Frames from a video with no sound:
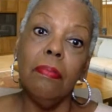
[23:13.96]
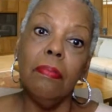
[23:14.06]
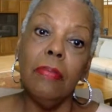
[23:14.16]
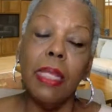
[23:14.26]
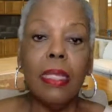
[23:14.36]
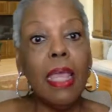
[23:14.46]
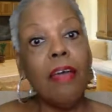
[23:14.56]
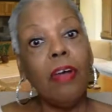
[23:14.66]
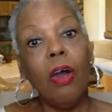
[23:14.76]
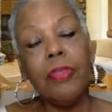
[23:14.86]
They didn't
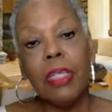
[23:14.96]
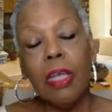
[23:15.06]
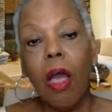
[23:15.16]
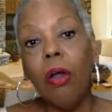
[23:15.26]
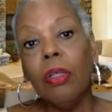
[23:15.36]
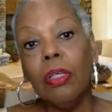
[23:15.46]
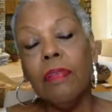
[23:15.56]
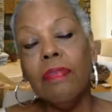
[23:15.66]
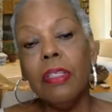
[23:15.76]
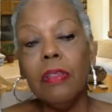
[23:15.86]
have all
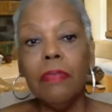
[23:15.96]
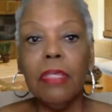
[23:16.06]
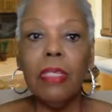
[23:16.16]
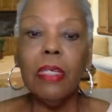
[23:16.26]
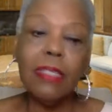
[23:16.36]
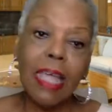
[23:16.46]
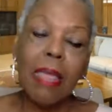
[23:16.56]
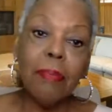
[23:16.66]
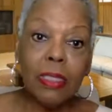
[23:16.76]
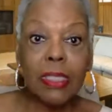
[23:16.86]
of the
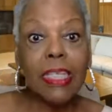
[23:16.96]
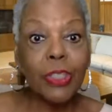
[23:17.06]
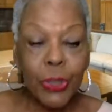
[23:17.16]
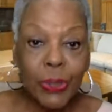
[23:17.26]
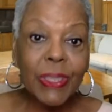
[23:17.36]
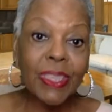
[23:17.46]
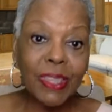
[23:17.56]
assignments entered.